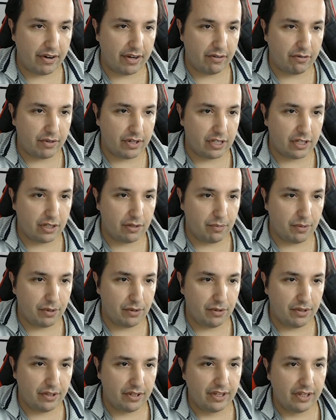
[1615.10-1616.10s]

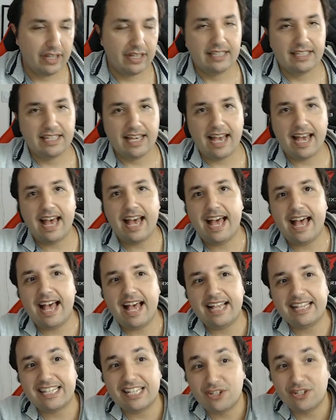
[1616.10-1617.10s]
reasonable.
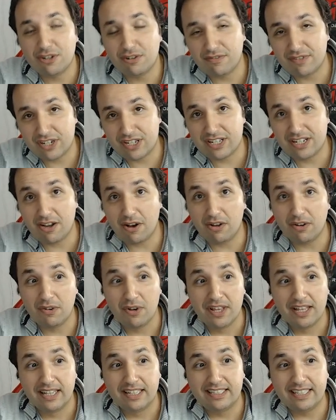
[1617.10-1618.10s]
Yes, it's over. So now
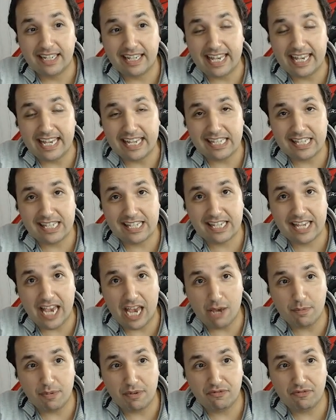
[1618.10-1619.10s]
the king is
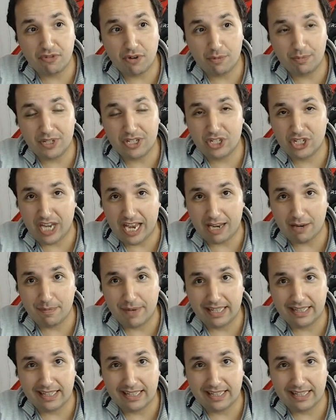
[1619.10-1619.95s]
escaping from the checkmate.